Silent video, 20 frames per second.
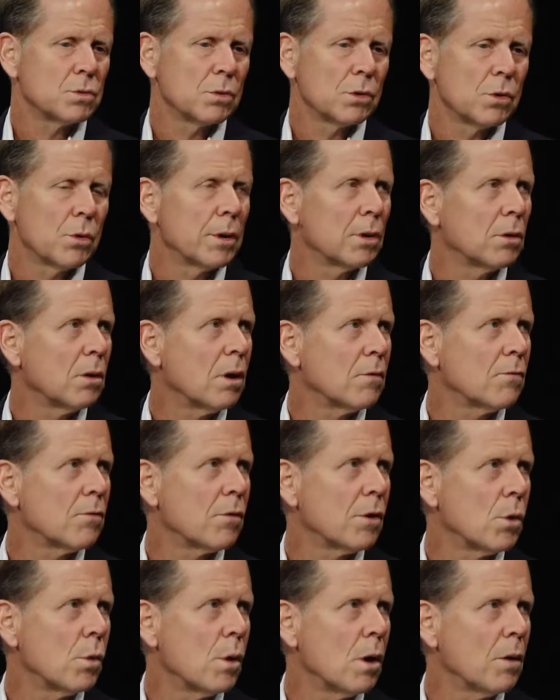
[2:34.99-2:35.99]
were going along
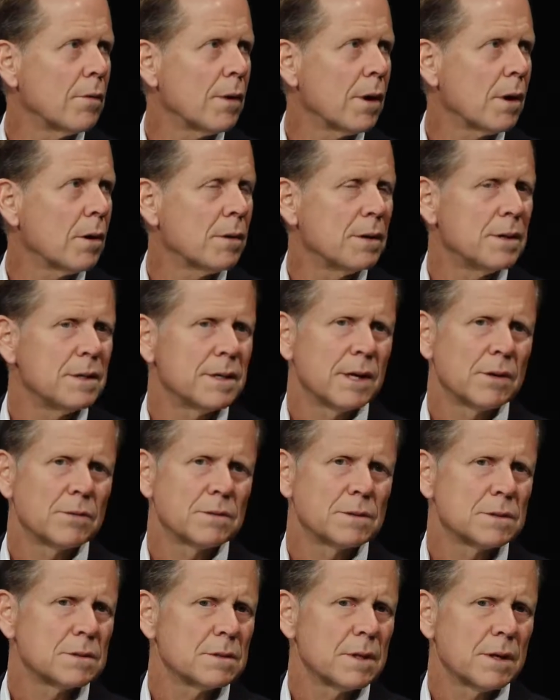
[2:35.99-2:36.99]
very well there, and I
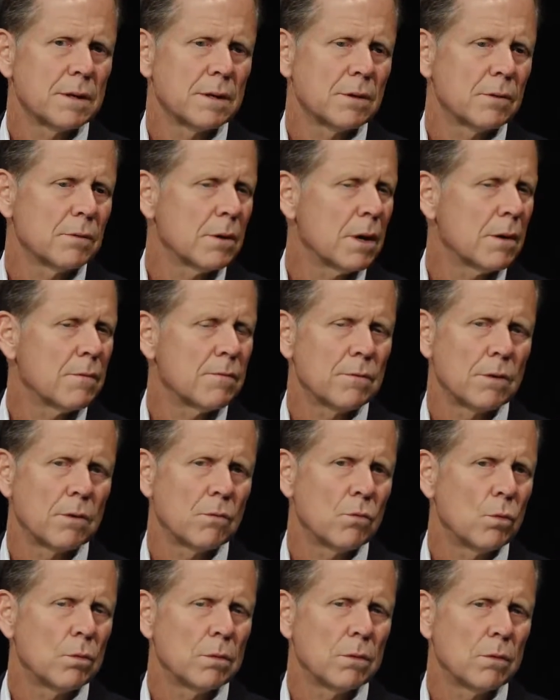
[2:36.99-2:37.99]
was, a